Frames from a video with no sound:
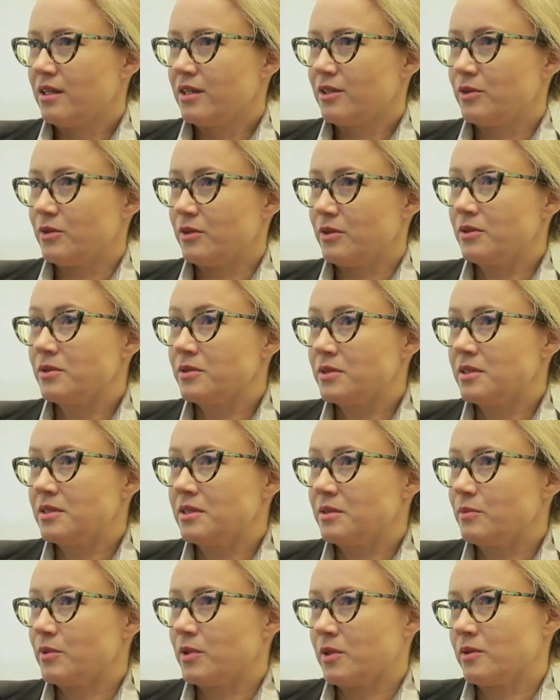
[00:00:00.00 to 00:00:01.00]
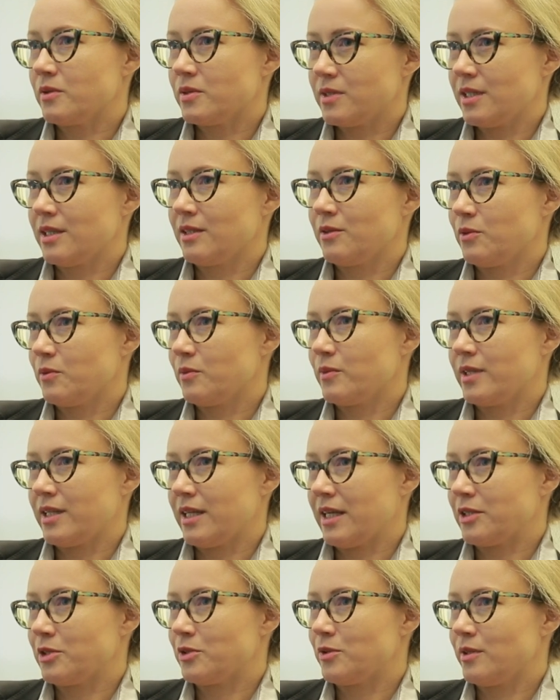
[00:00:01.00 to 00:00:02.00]
curiosity, because then you will
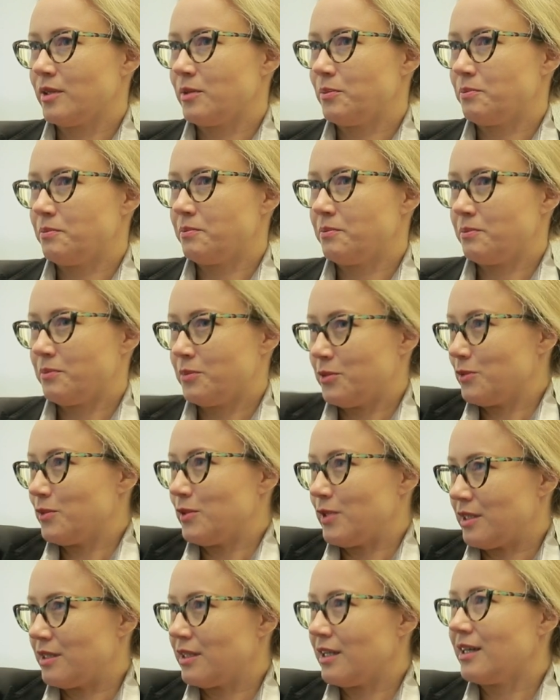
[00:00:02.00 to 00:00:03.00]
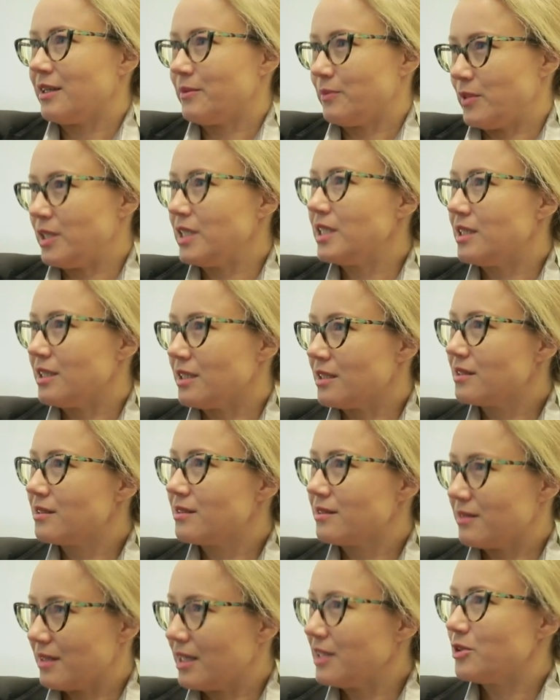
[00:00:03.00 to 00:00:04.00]
actually put the time needed
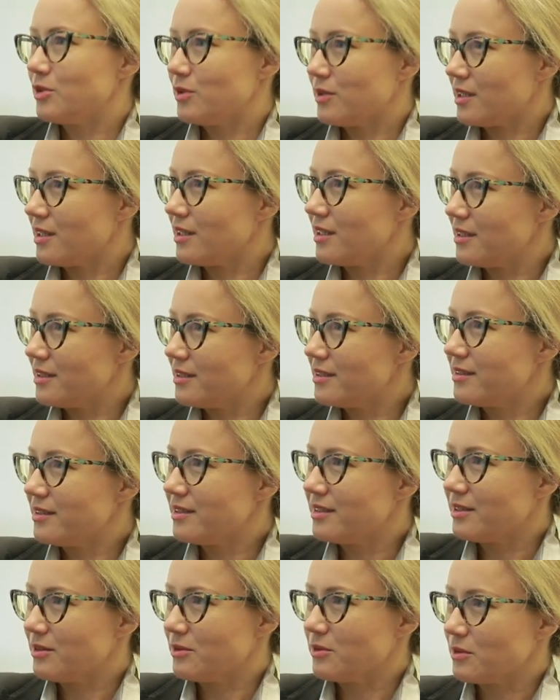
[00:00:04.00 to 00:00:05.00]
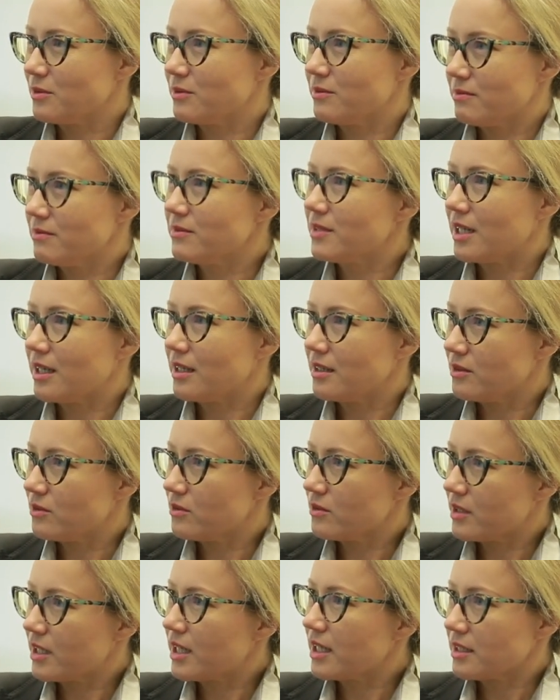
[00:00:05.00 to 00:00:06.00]
naturally into trying
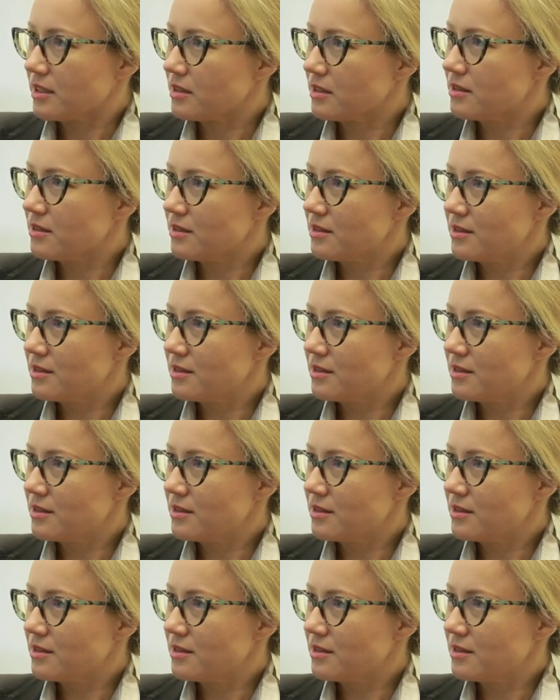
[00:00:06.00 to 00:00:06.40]
to crack it.